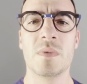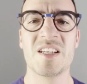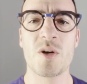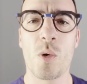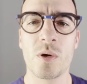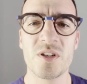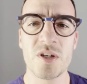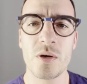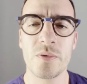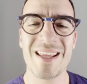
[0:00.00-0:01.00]
Is
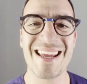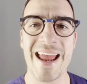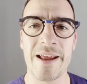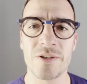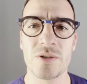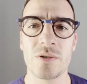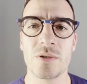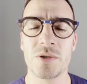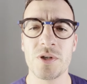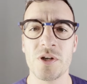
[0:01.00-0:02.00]
cortisone the answer
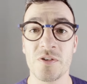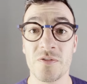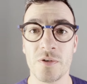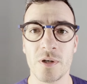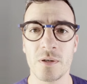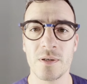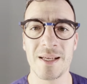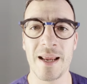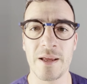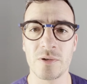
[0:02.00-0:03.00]
to your foot
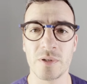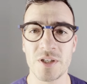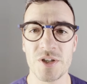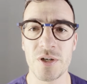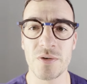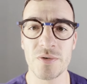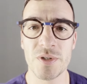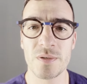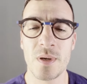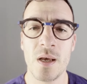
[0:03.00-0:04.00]
and ankle
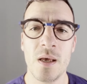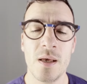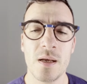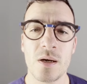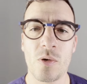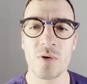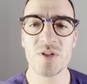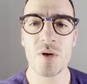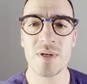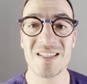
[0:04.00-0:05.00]
issues?
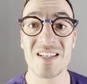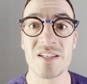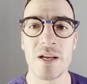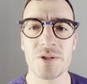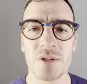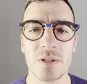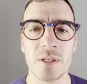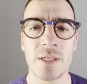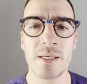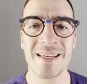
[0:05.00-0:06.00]
Cortisone is
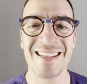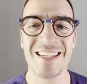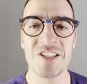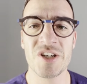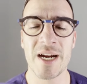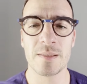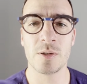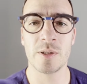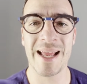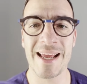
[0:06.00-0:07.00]
essentially an
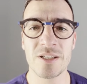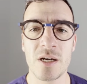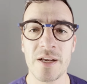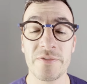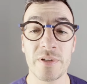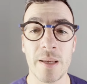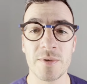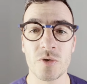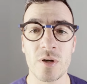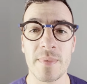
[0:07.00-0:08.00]
injectable
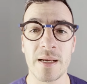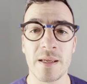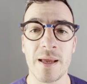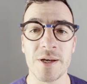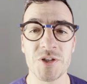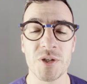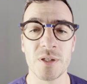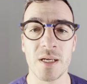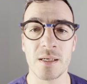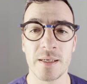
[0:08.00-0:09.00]
anti-inflammatory
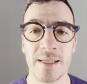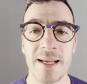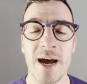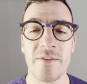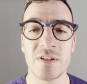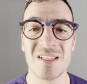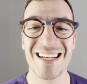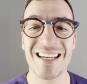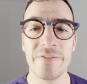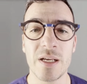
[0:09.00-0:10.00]
medication, and it can have a
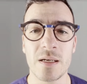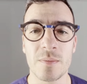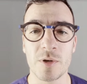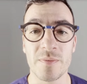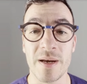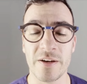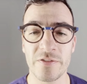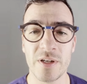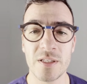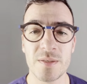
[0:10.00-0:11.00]
significant number of
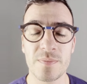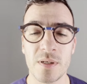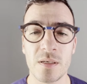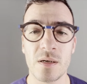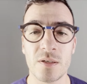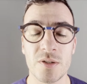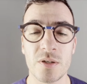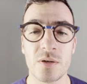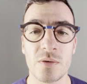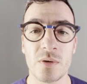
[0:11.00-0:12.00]
benefits, but
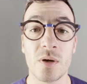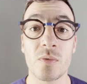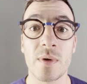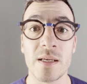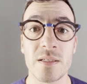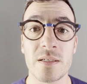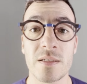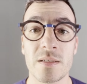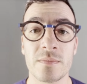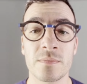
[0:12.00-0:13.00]
also
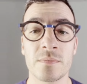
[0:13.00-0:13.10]
risks.